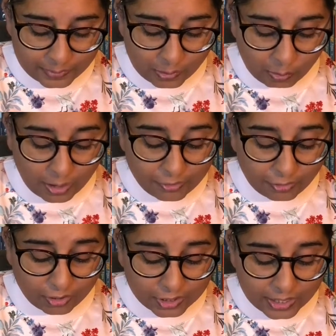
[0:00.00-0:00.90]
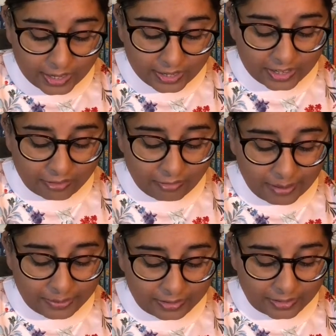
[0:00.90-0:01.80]
One wrong turn and a
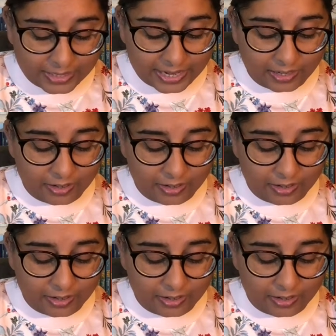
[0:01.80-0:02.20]
rabbit could take a